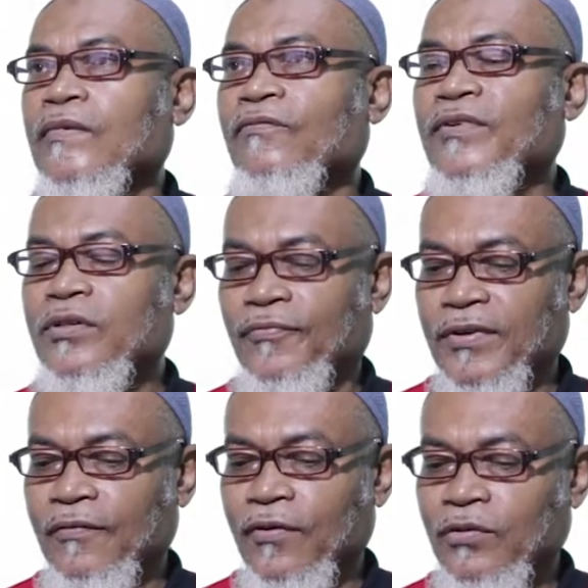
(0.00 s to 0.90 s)
with
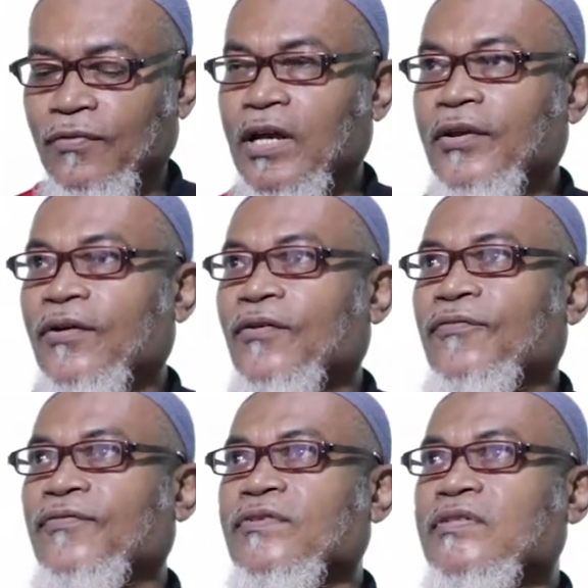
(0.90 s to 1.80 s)
default value
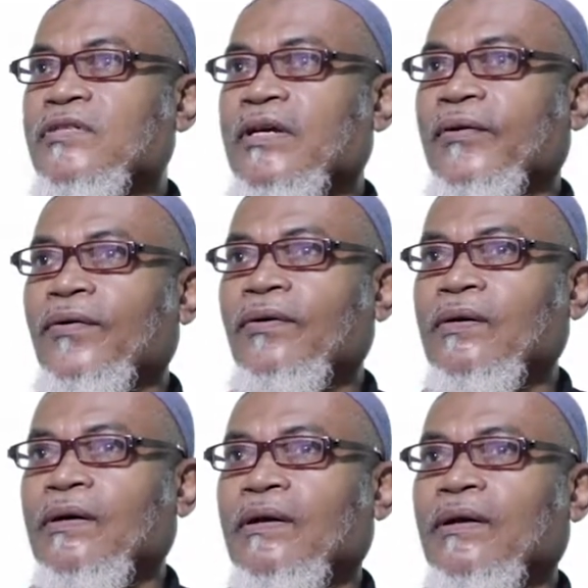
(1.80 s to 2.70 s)
of 0,
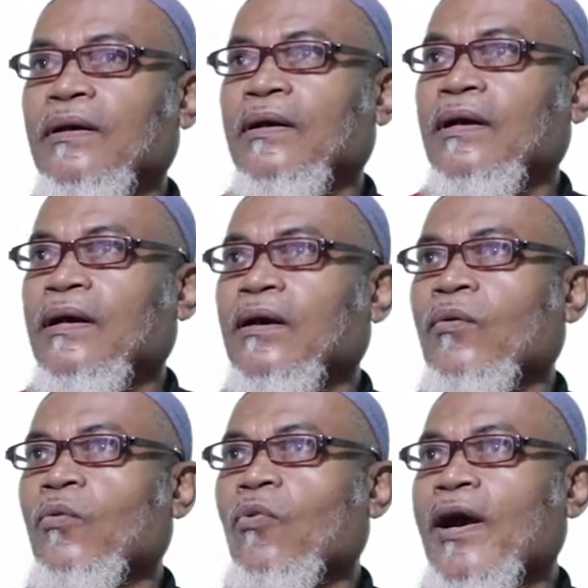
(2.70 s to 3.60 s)

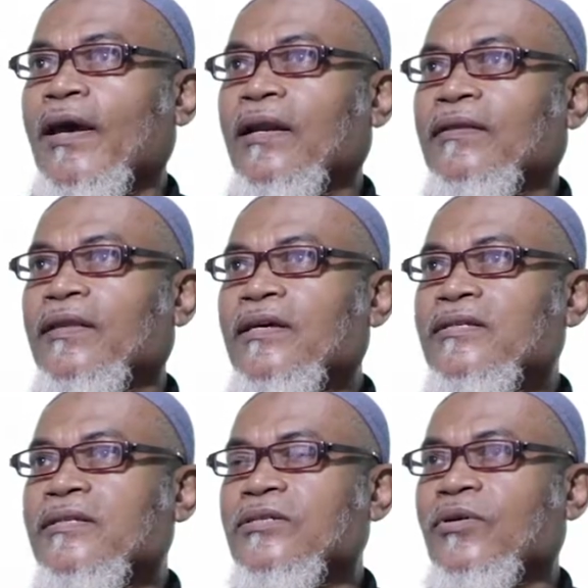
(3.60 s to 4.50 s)
while
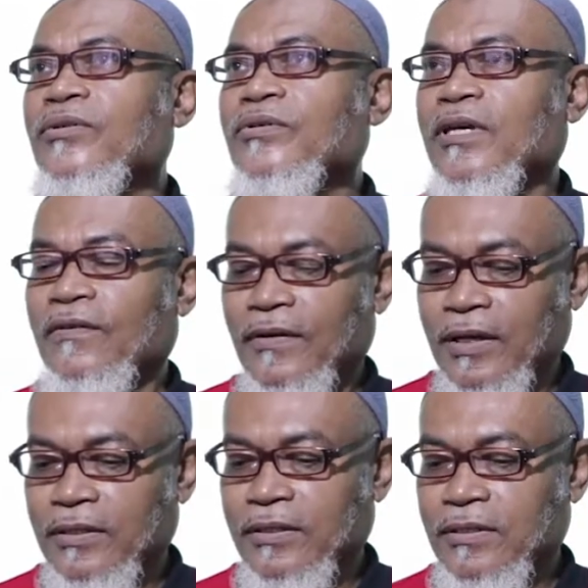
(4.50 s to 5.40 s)
this is going to give
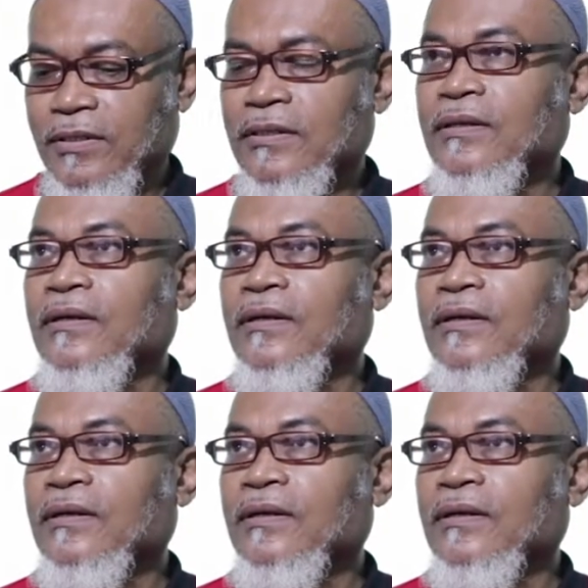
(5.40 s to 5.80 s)
us